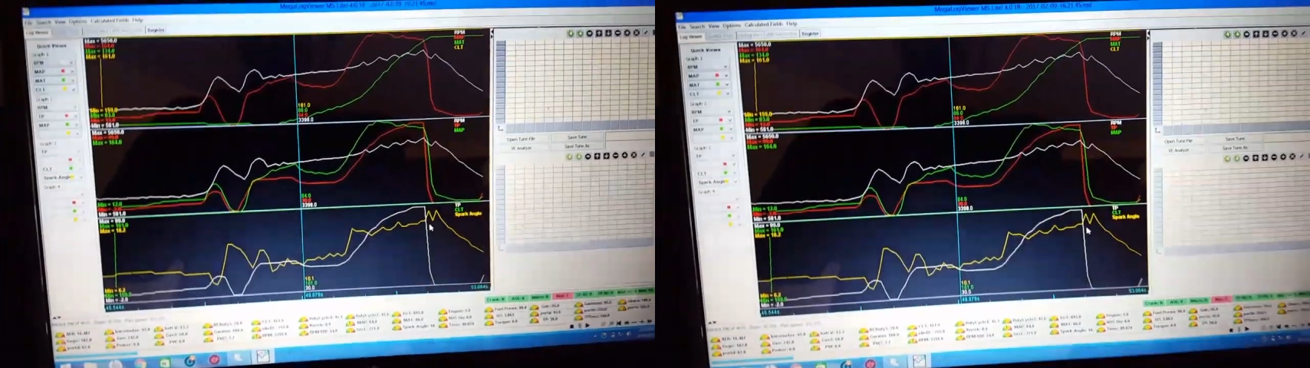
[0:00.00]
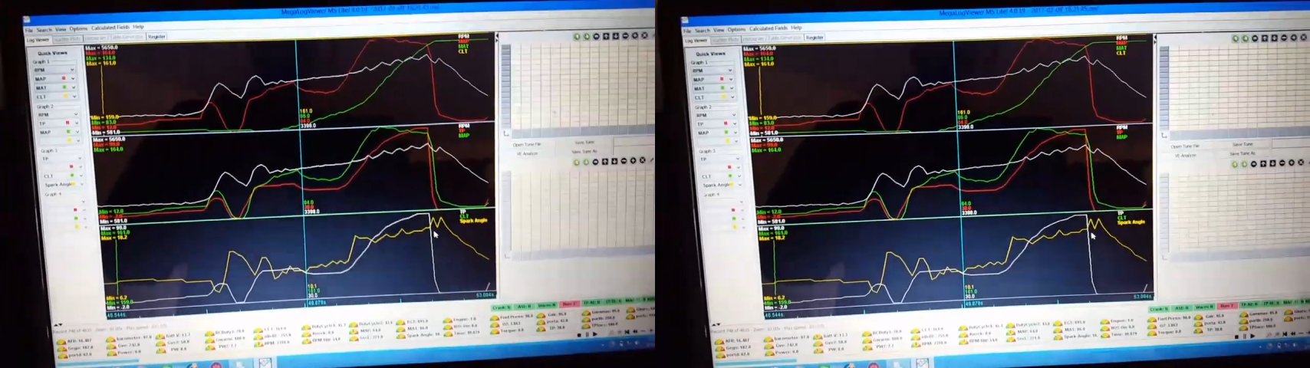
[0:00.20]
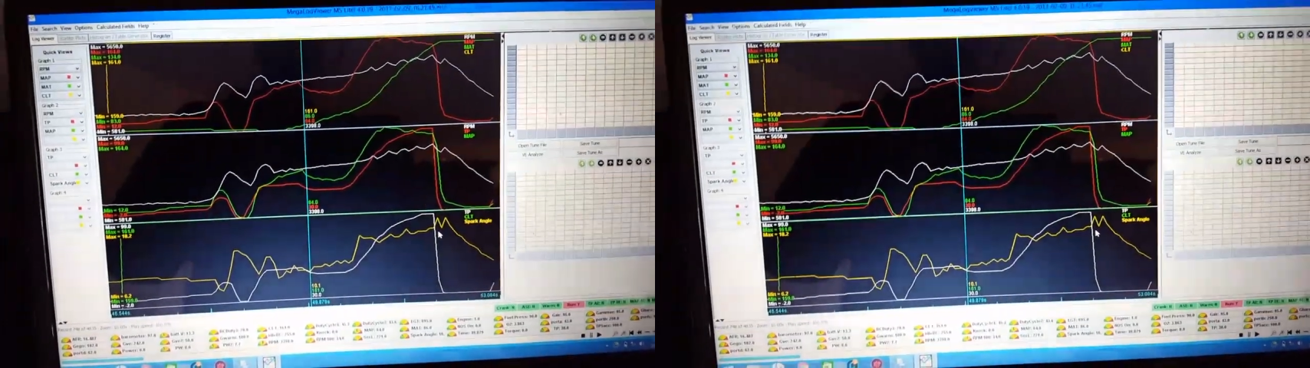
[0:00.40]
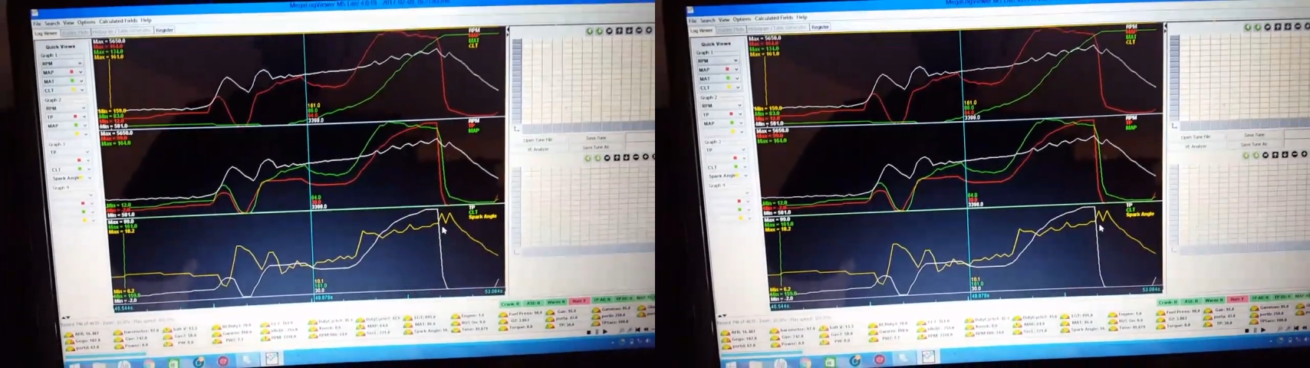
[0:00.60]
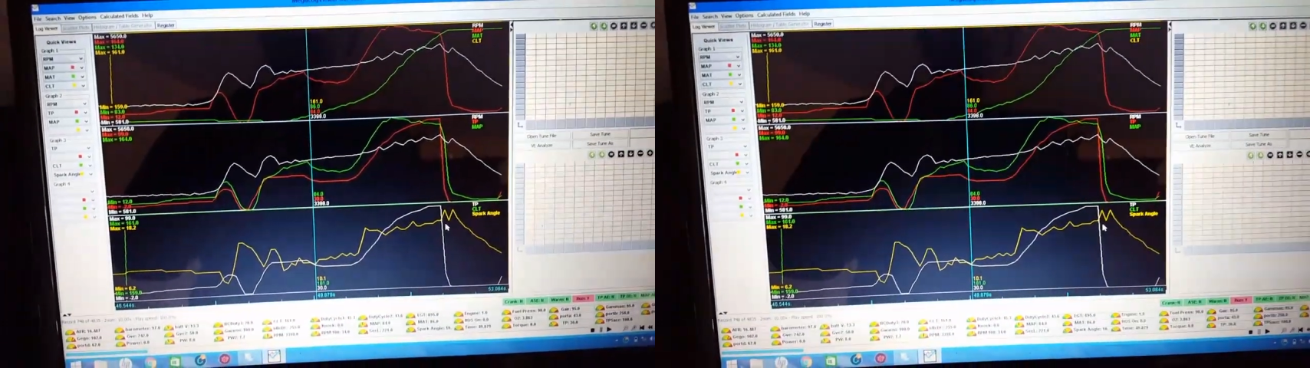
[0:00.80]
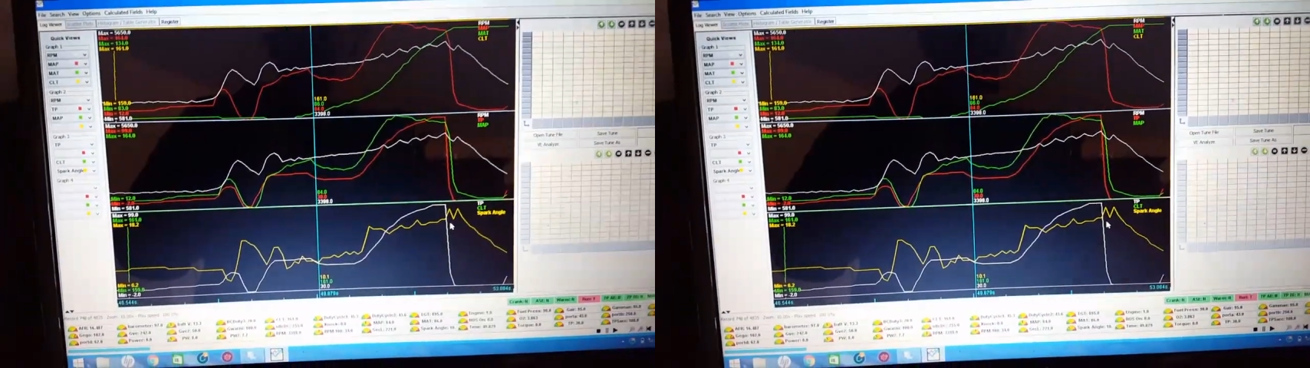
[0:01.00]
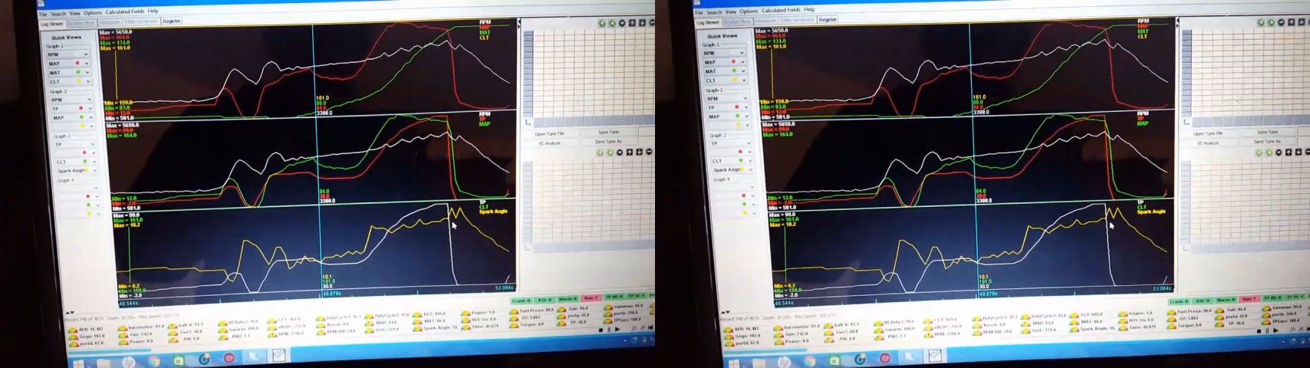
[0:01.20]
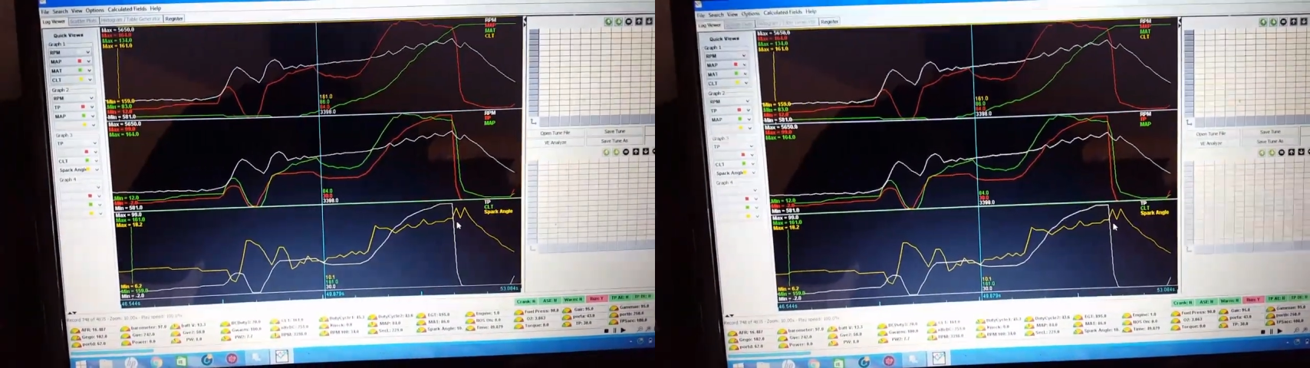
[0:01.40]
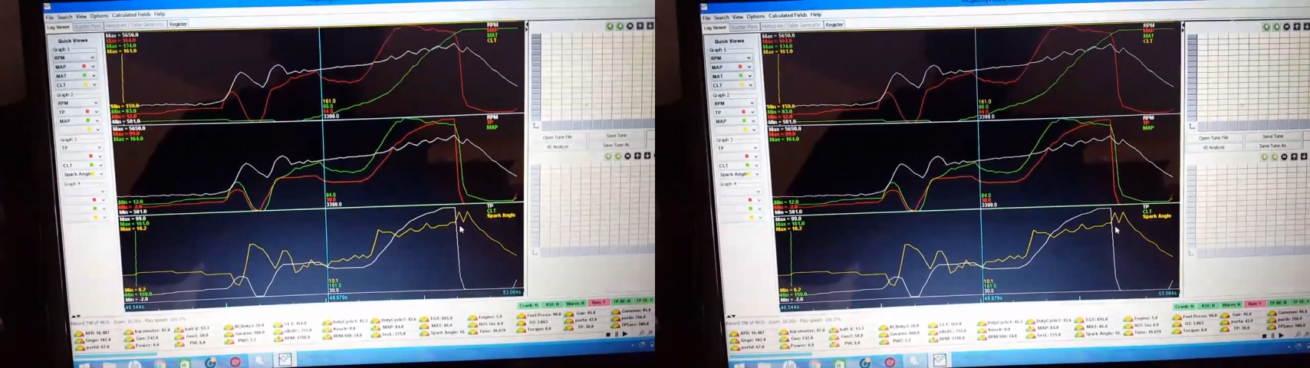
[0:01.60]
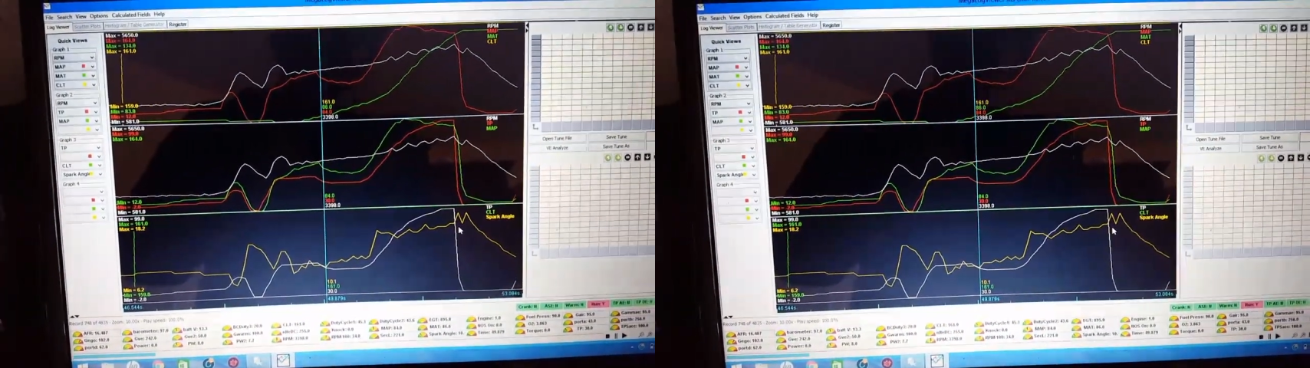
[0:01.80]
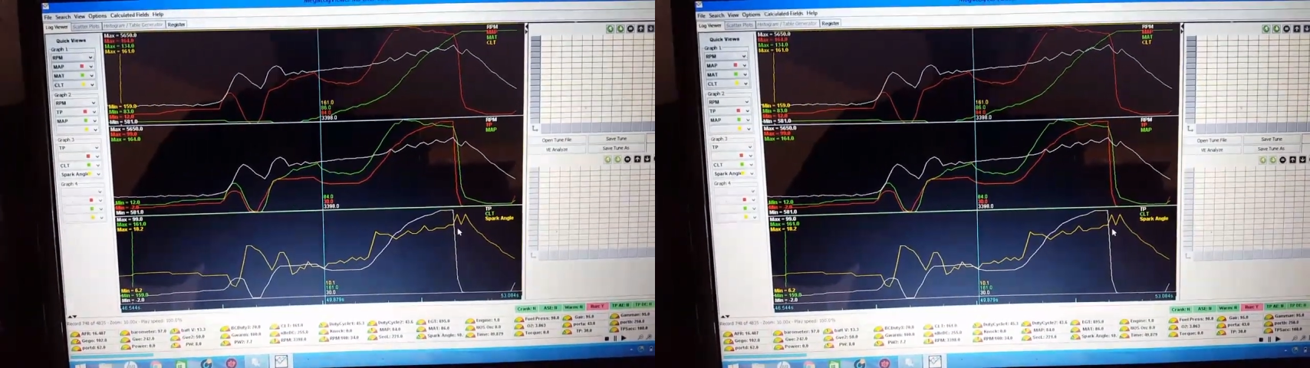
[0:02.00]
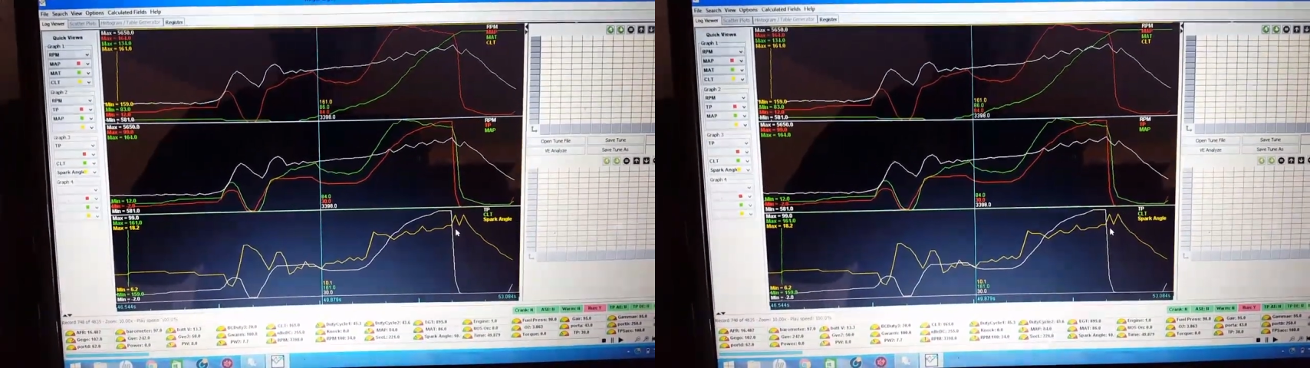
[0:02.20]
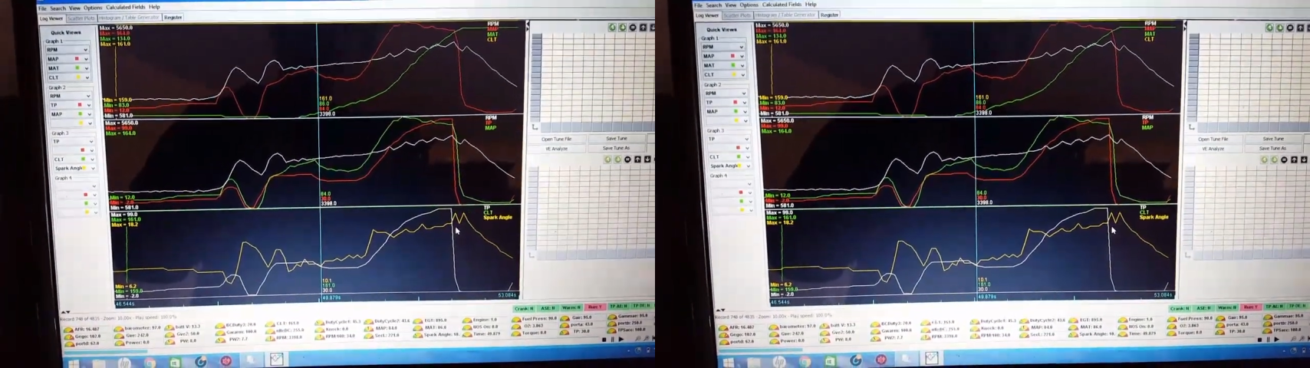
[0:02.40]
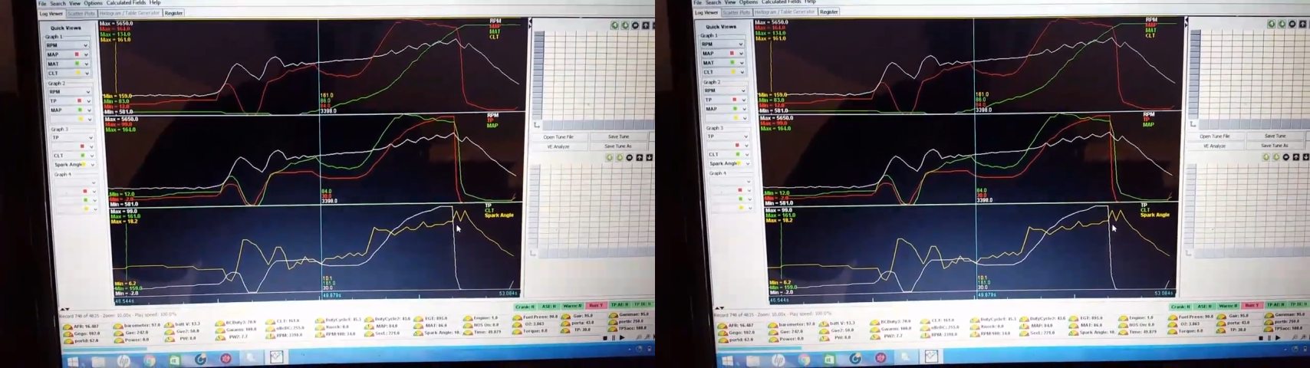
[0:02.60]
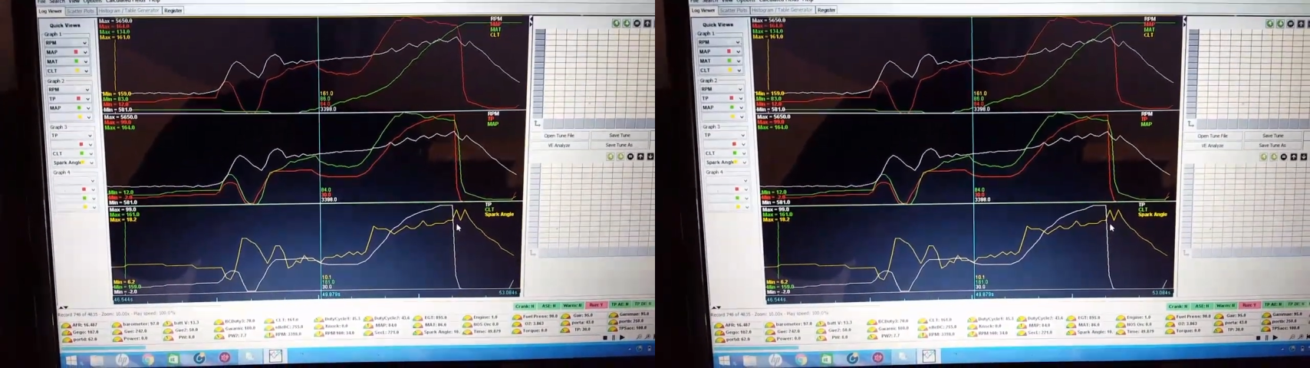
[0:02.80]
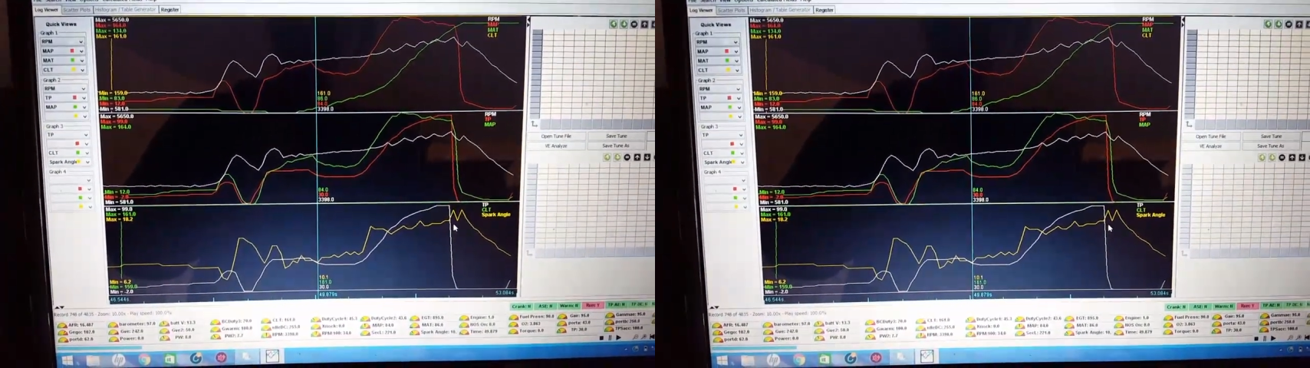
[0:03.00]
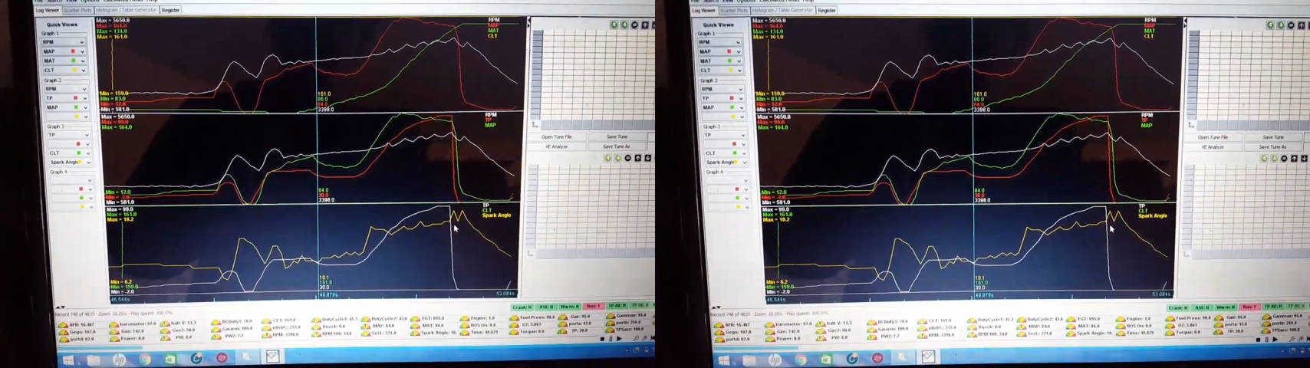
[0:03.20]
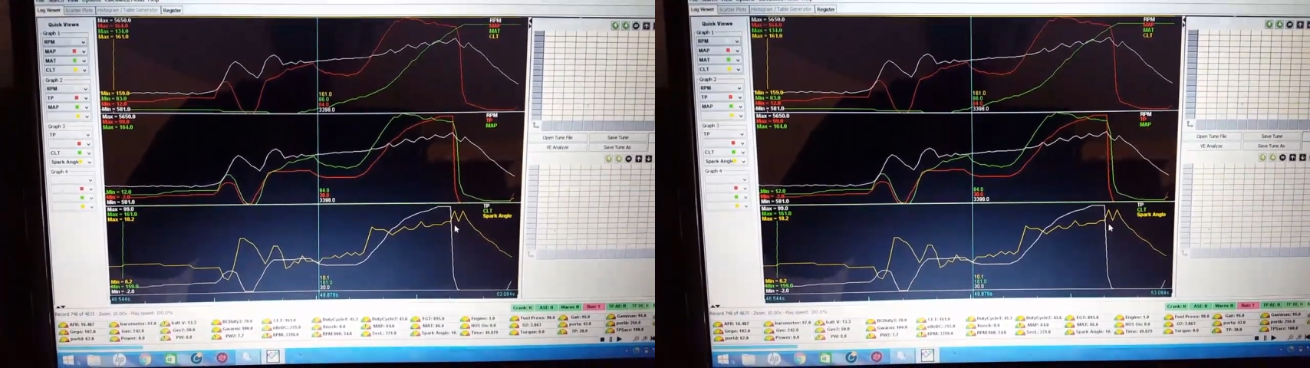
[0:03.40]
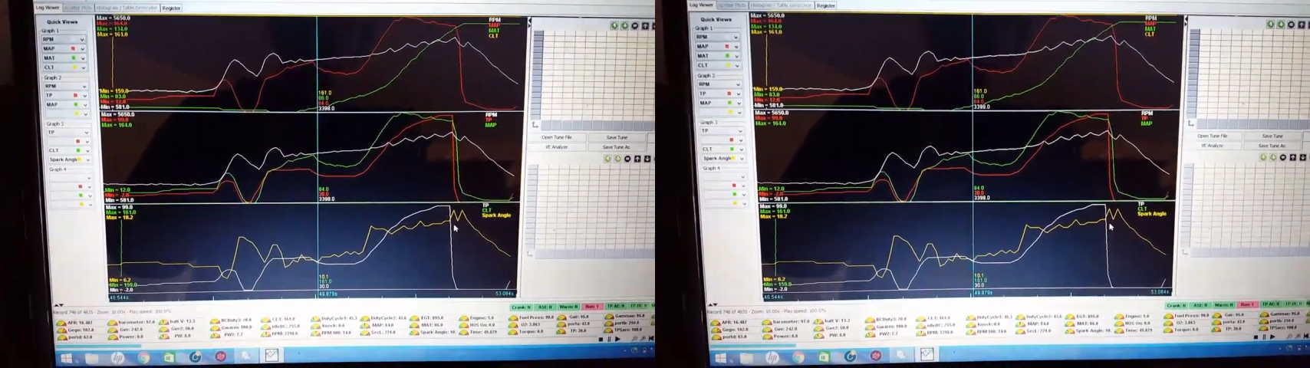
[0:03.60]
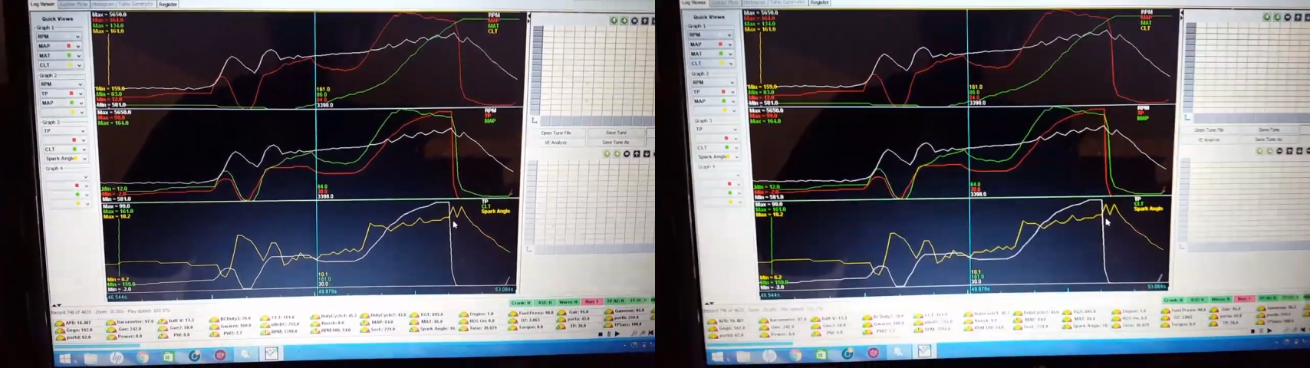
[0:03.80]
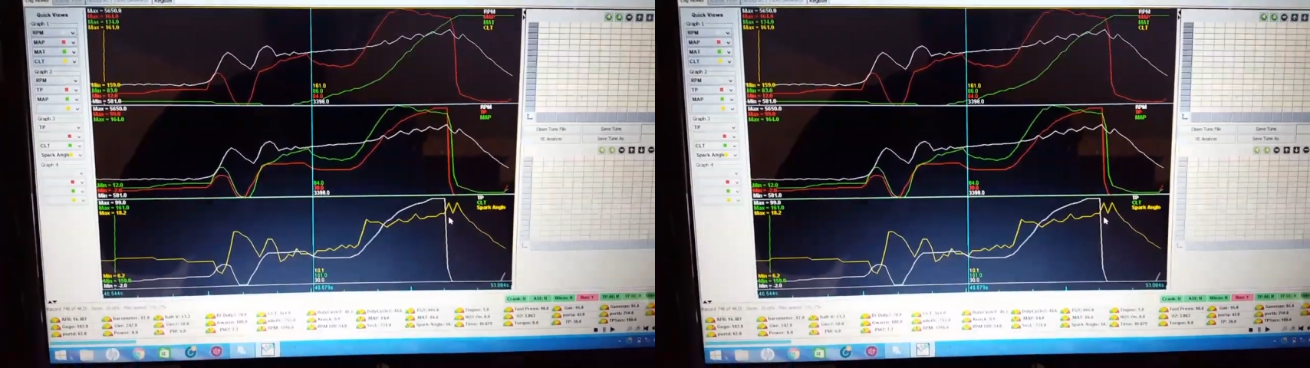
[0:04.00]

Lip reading: [unreadable: no face in view]